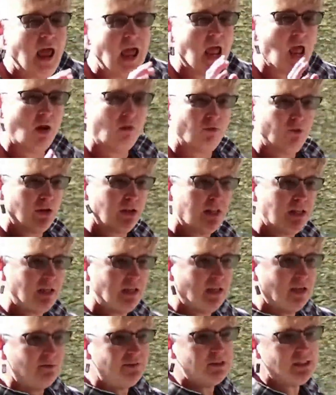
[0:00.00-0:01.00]
Everything
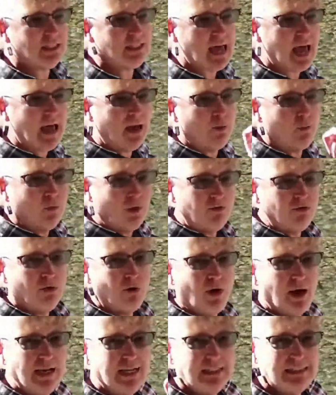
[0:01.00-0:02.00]
gives that
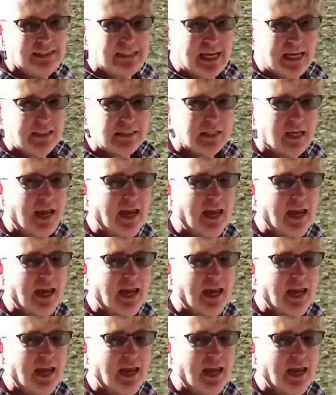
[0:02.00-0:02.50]
river a scent,